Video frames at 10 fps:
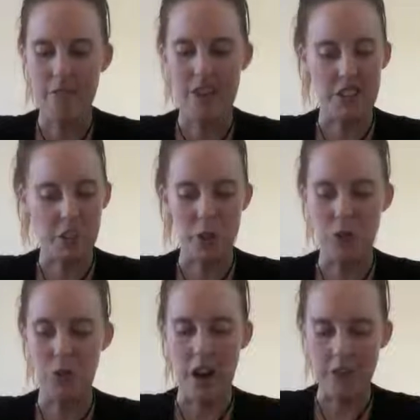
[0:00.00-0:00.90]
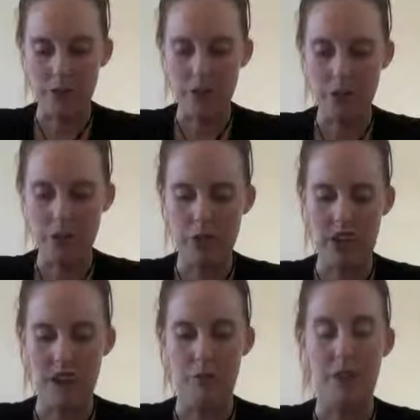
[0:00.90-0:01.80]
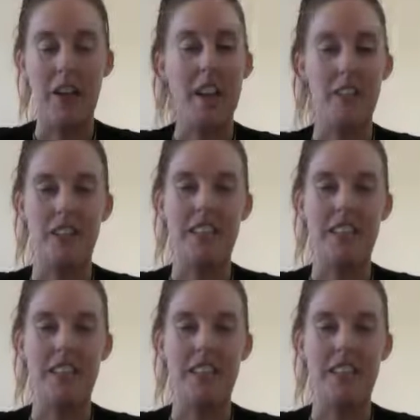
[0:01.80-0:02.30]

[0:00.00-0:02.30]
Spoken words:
funding world travel, and even